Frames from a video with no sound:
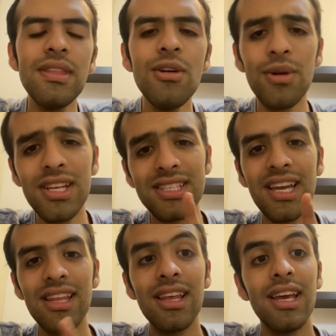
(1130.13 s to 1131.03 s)
We
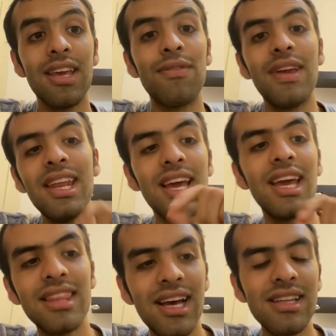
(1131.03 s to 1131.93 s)
decided if he
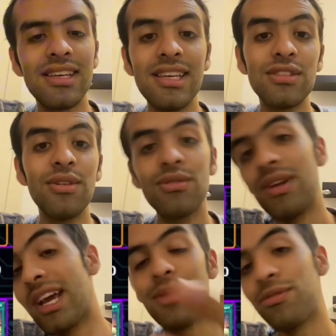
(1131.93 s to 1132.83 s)
negates that, he's going to
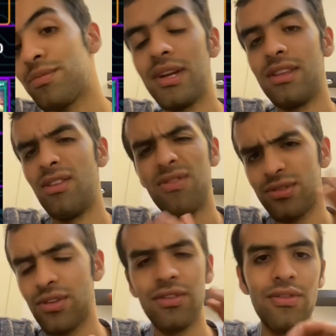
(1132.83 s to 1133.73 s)
negate Prosperity,
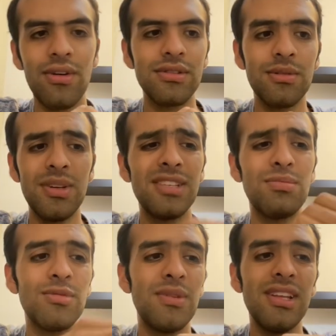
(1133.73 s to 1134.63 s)
of course, with
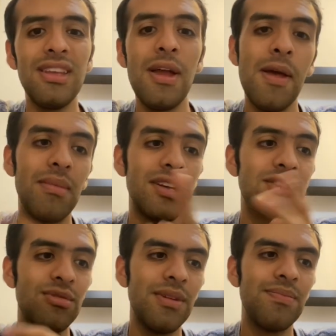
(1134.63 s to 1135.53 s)
Prosperity vanish
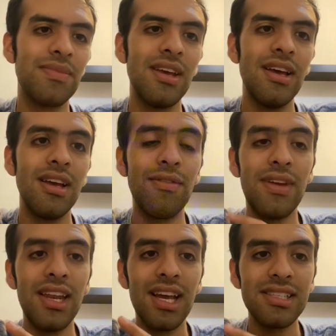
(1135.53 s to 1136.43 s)
3. If
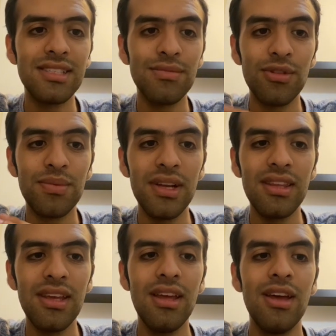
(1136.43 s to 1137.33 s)
he negates
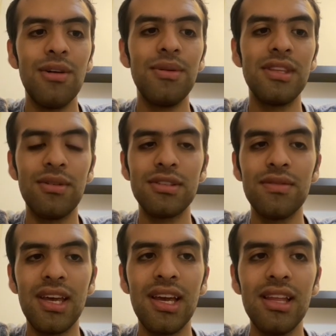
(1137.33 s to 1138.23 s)
Prosperity with the rest of
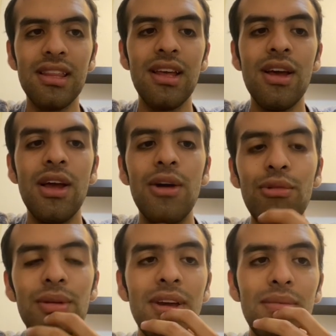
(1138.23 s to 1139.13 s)
the hand,
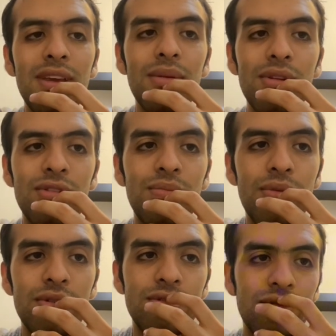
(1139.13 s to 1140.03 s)
we may be able to
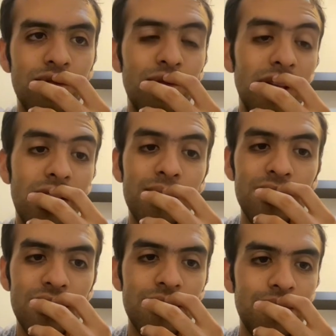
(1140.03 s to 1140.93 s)
push through 3
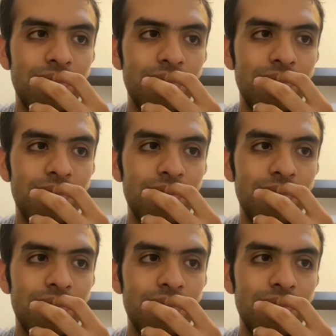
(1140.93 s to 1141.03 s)
interruptions,